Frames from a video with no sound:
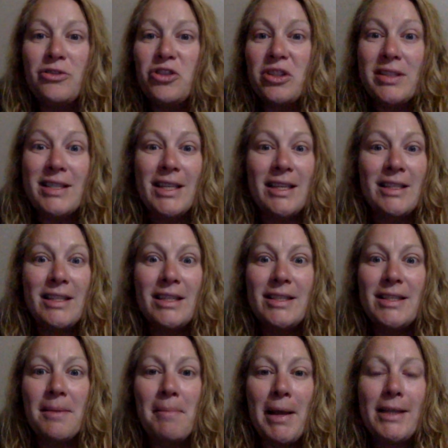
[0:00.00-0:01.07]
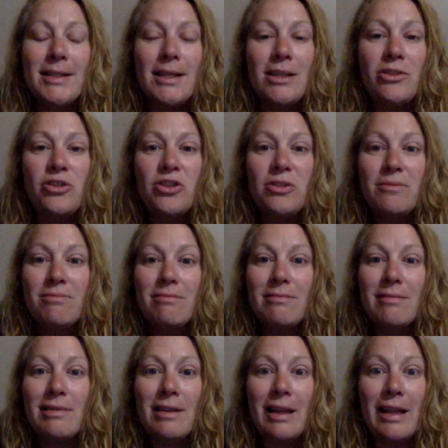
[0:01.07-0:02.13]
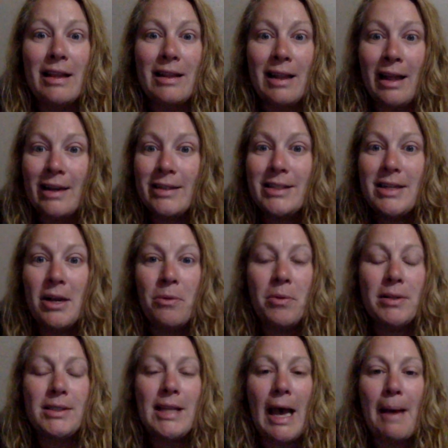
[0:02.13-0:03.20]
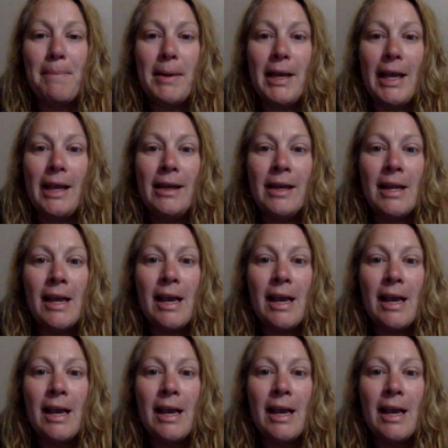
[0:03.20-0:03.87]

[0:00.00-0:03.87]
Just send us a message. Let us know what's happening.